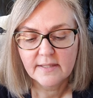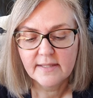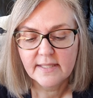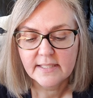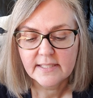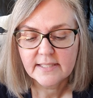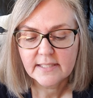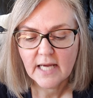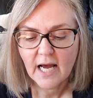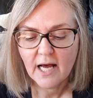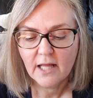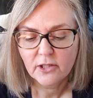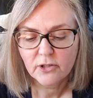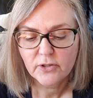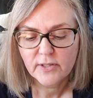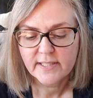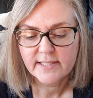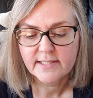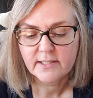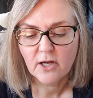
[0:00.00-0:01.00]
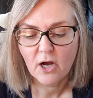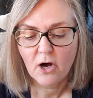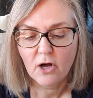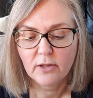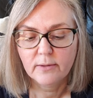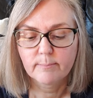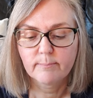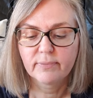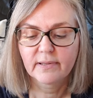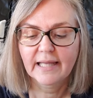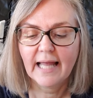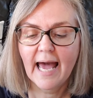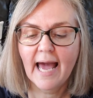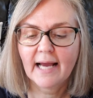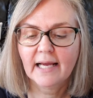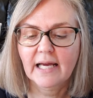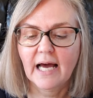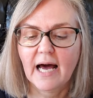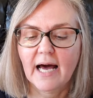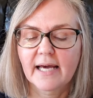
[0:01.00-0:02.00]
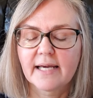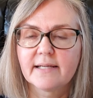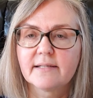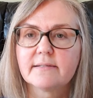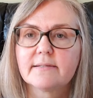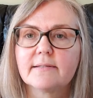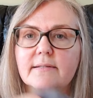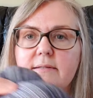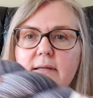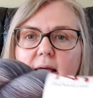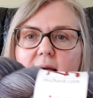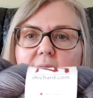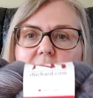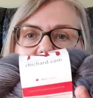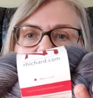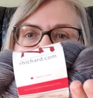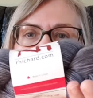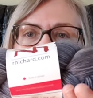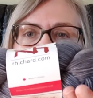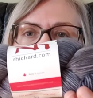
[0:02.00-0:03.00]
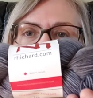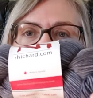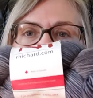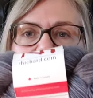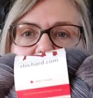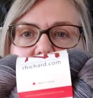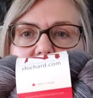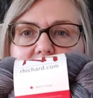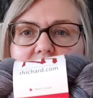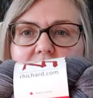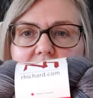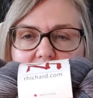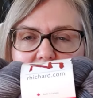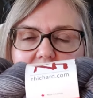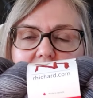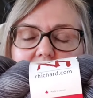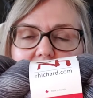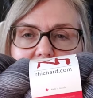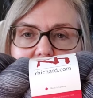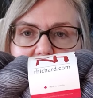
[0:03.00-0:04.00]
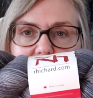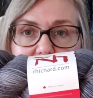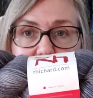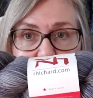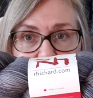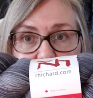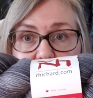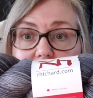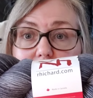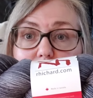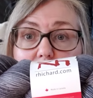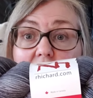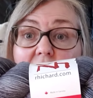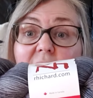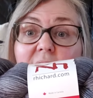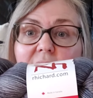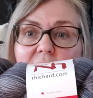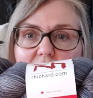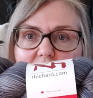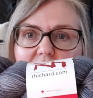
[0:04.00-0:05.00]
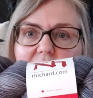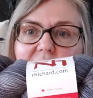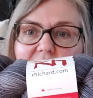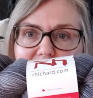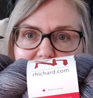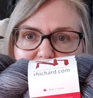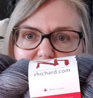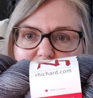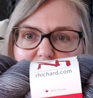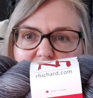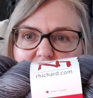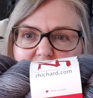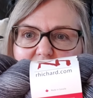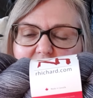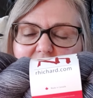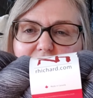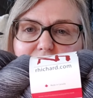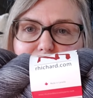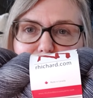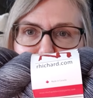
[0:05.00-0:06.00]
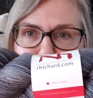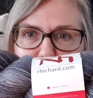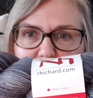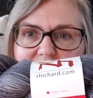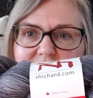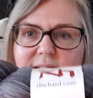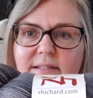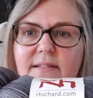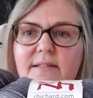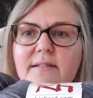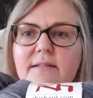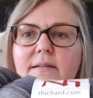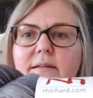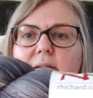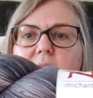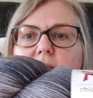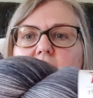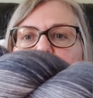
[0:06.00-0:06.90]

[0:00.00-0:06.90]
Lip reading: This color is called Black Ice, and this is my color of choice.